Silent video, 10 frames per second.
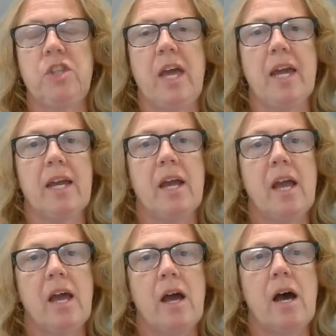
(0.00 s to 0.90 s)
They
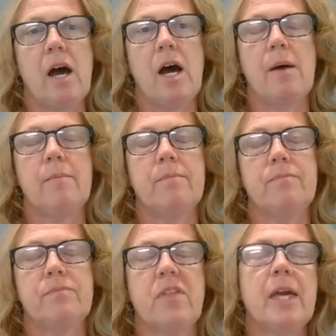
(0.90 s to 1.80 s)

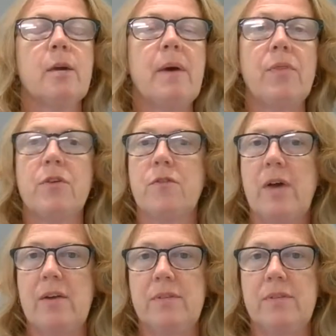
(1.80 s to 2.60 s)
think about the 5